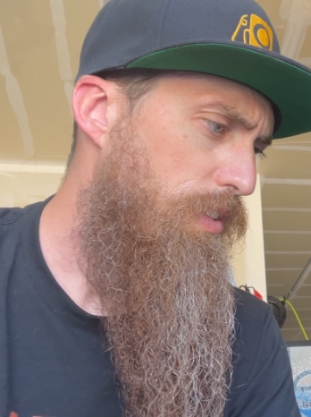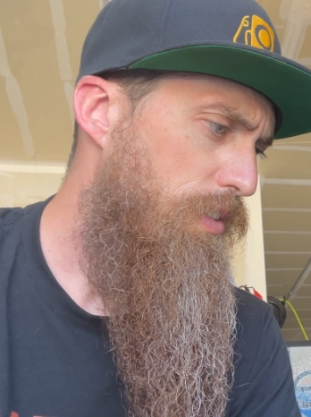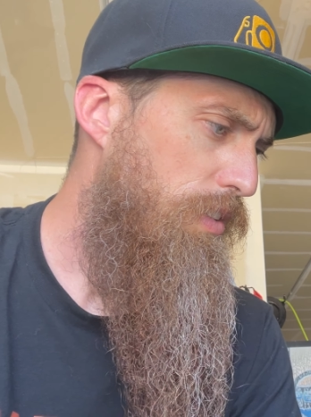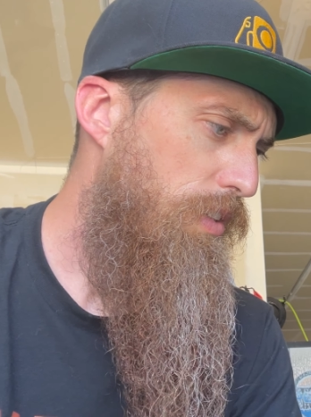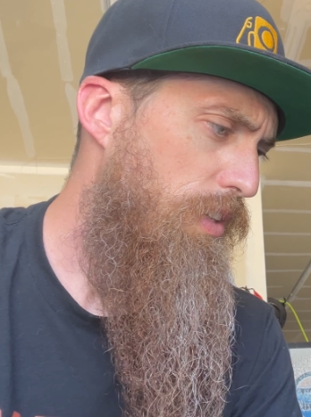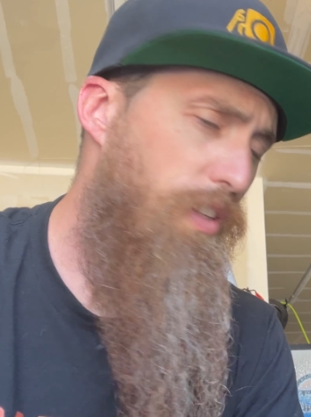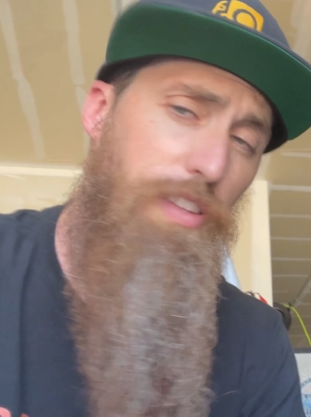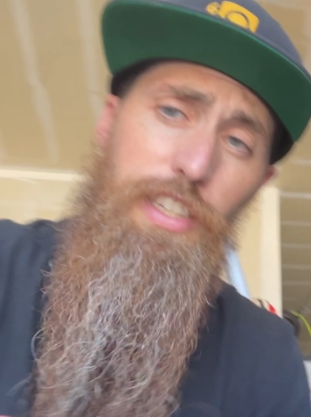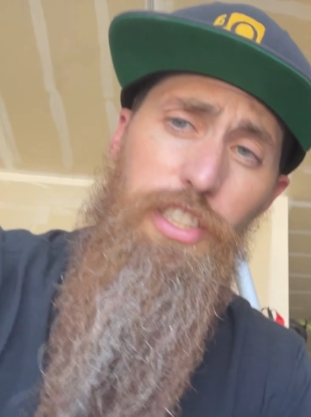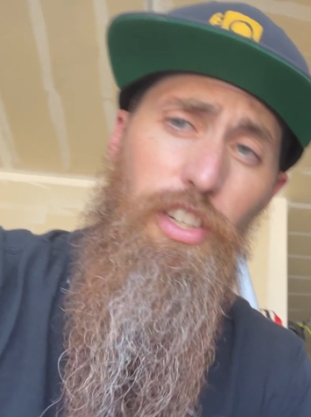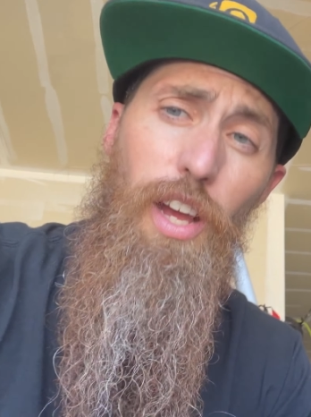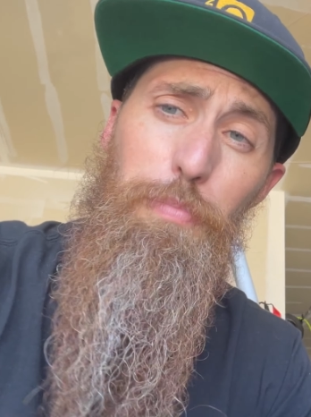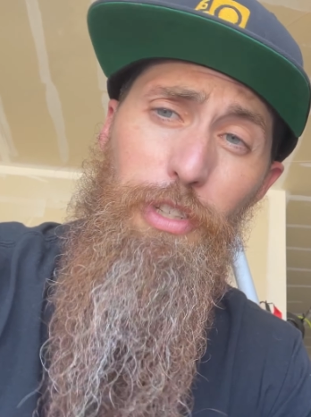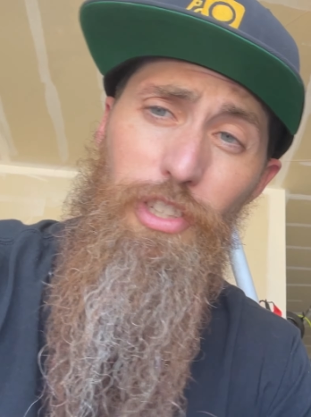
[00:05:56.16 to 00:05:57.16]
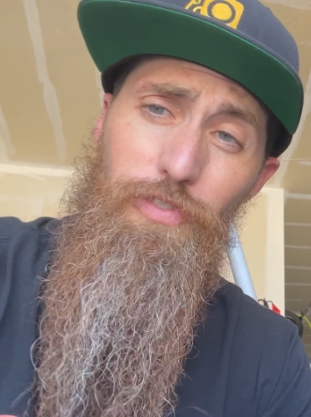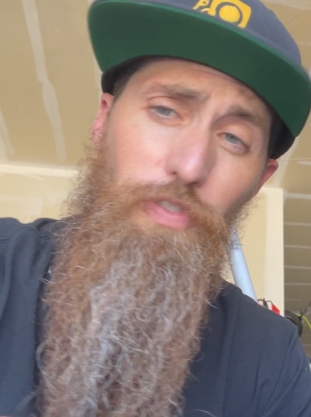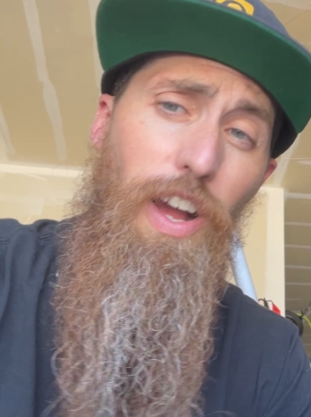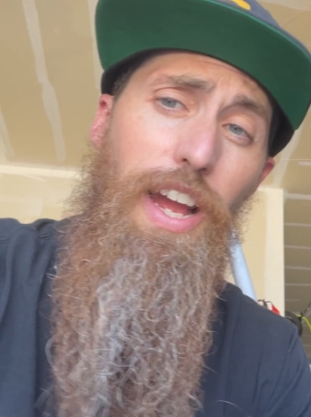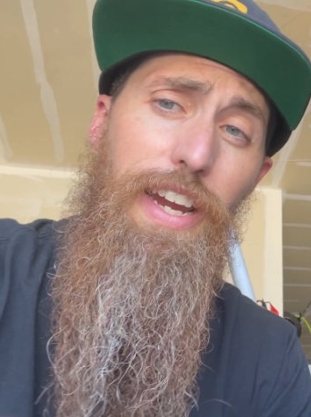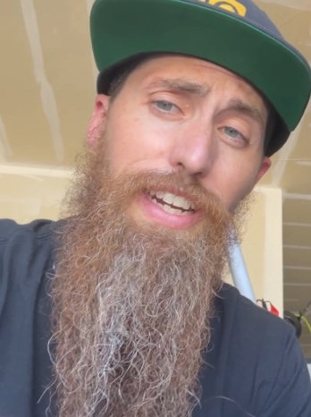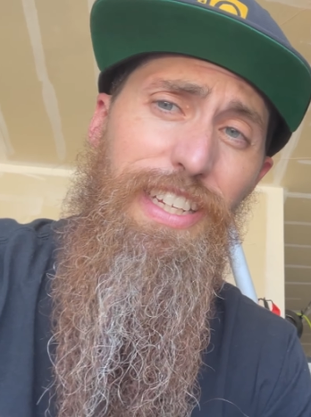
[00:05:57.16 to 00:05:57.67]
And they stopped just
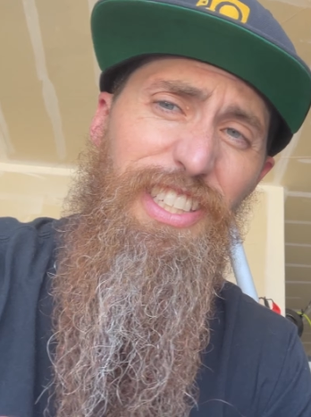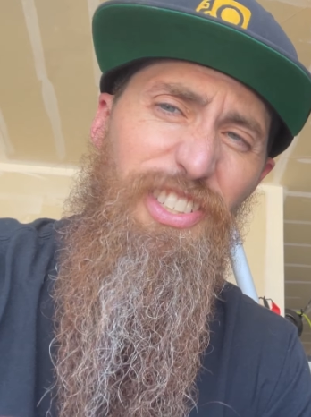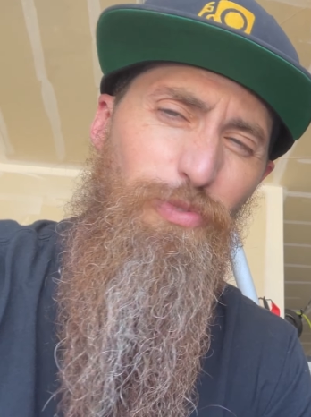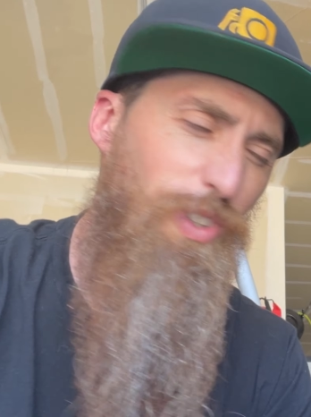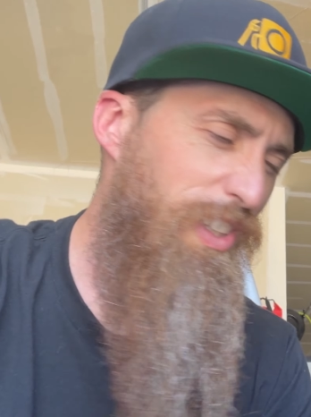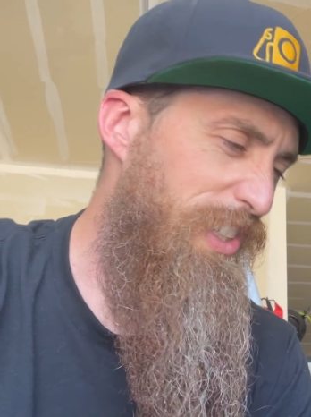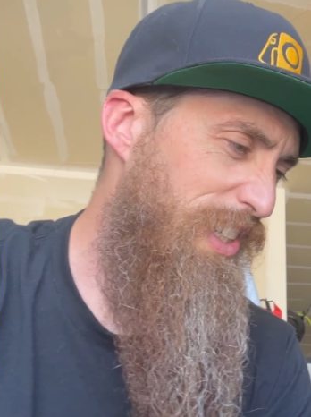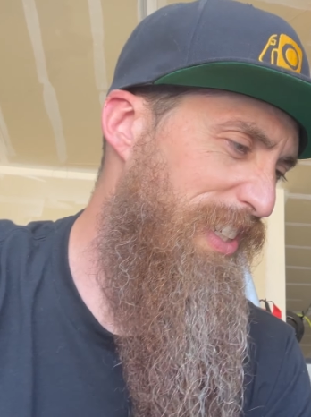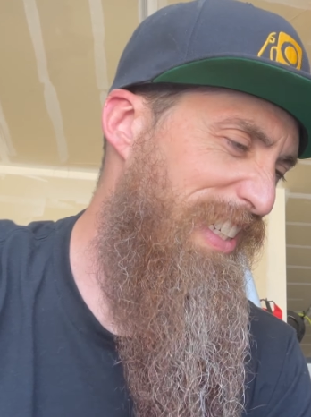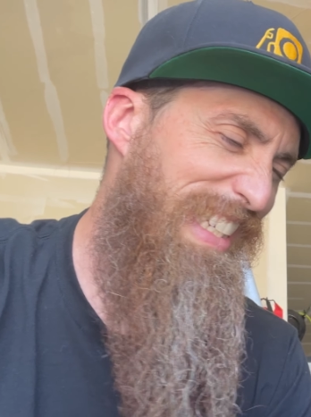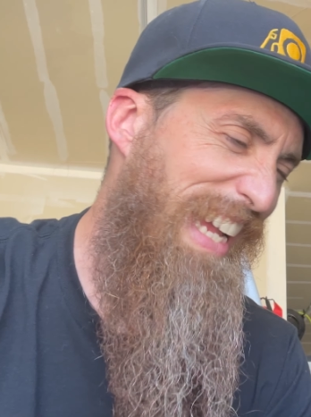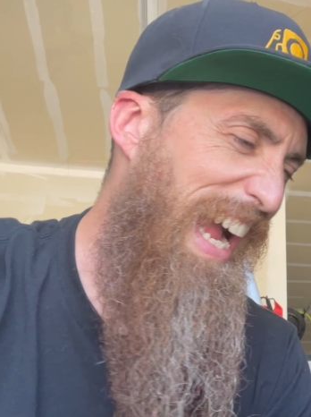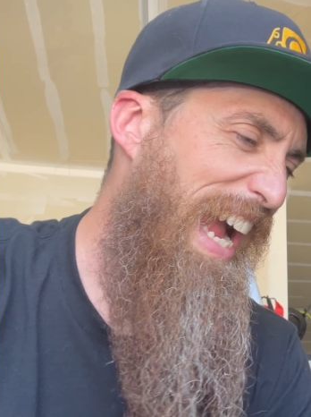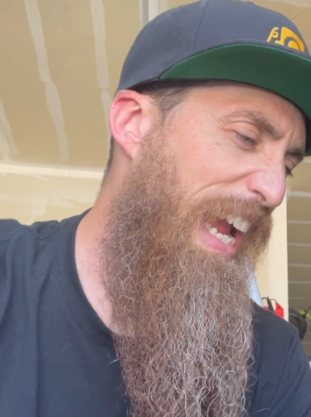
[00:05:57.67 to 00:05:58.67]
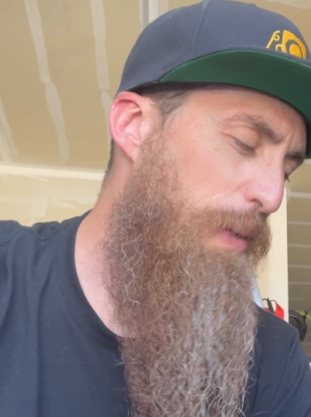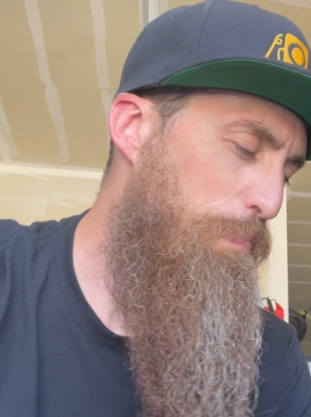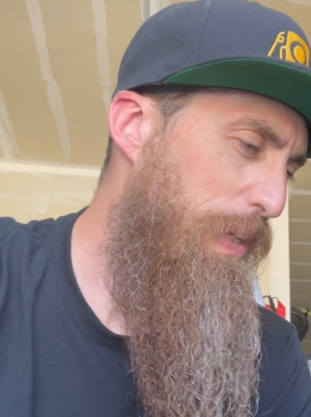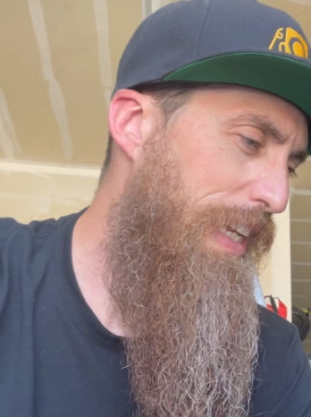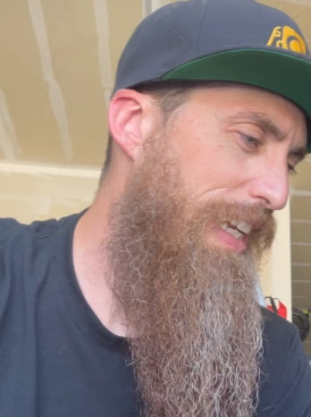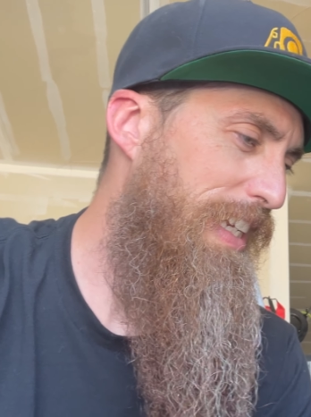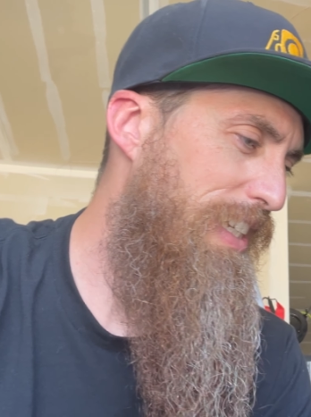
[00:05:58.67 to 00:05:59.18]
fine. It's really just this
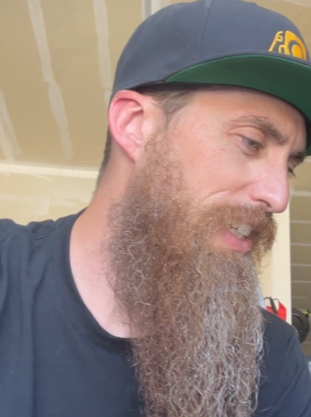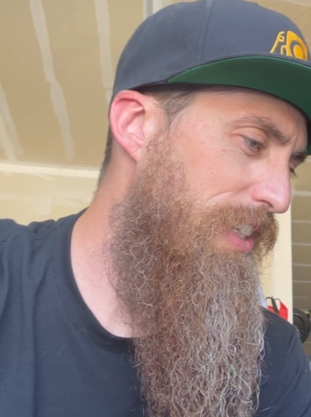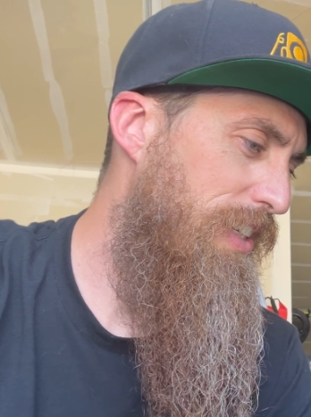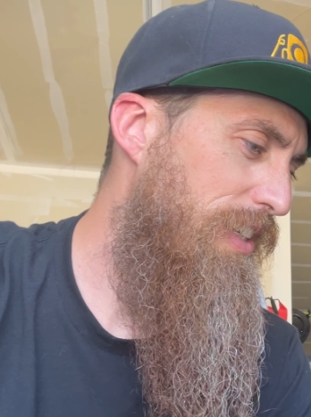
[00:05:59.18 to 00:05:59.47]
high-pitched